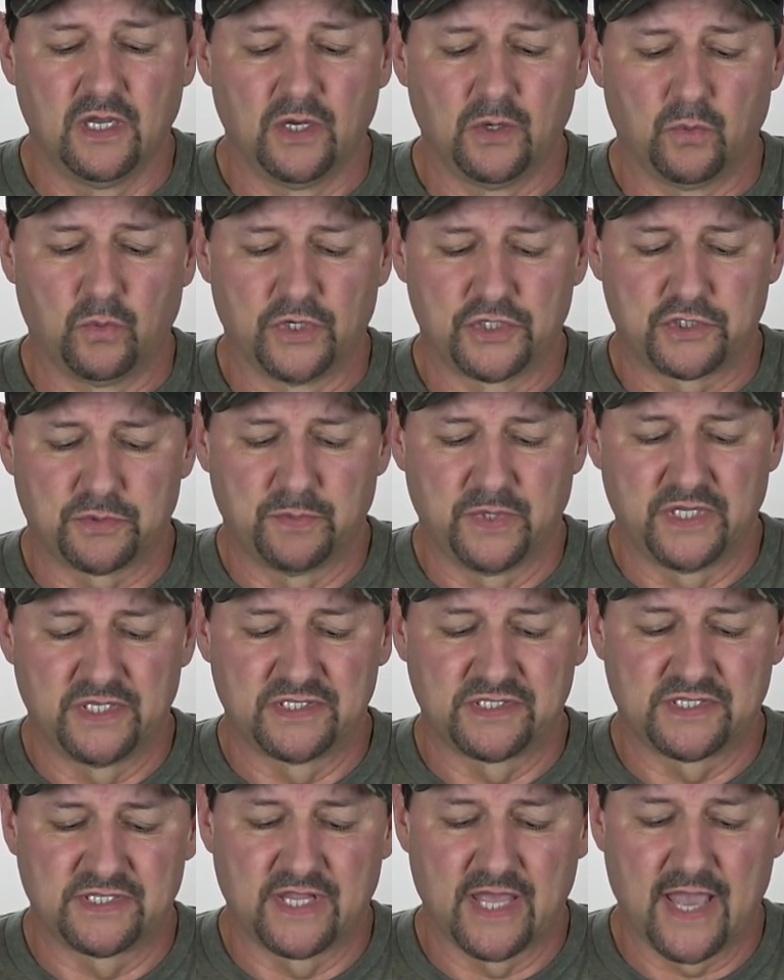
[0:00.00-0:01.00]
which
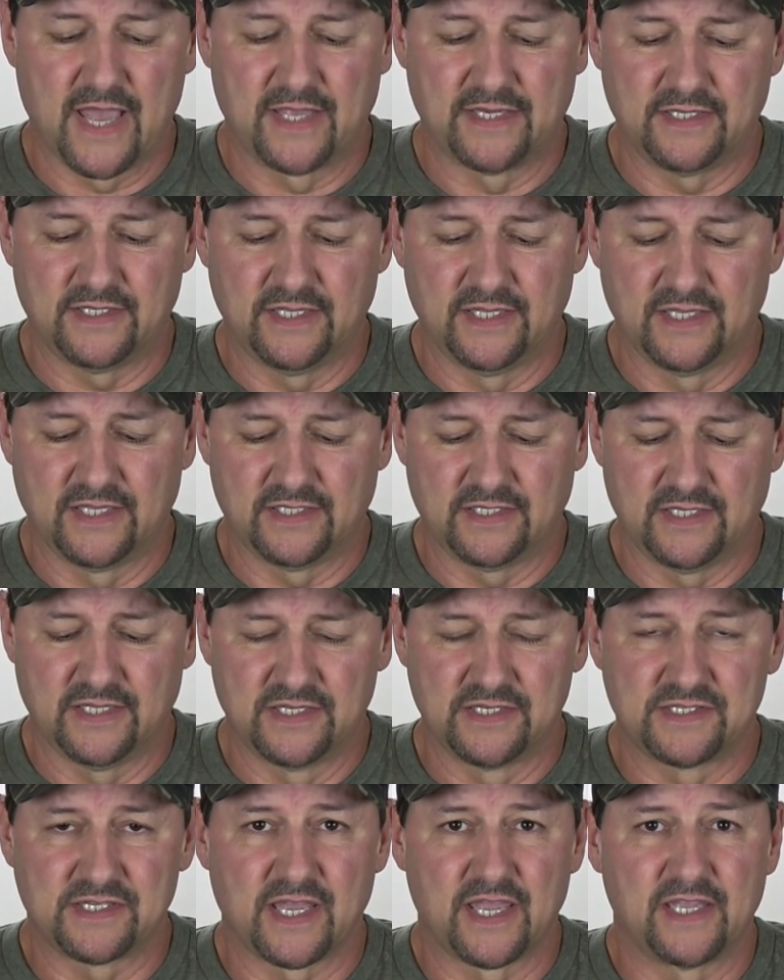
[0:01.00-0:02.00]
means that it
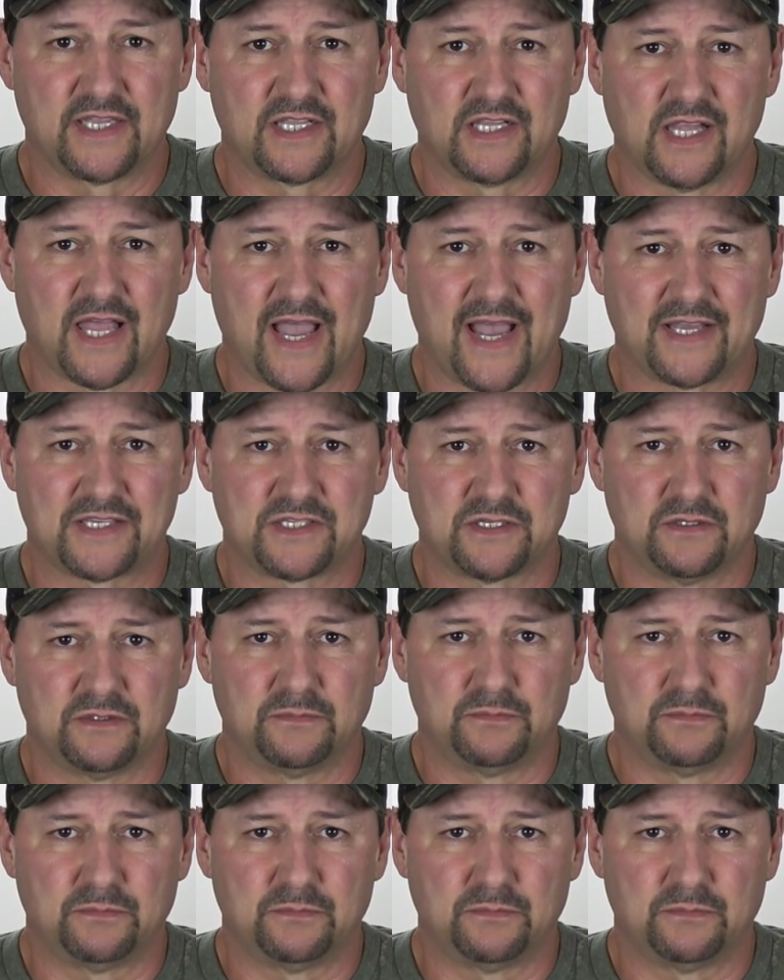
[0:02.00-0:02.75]
is a class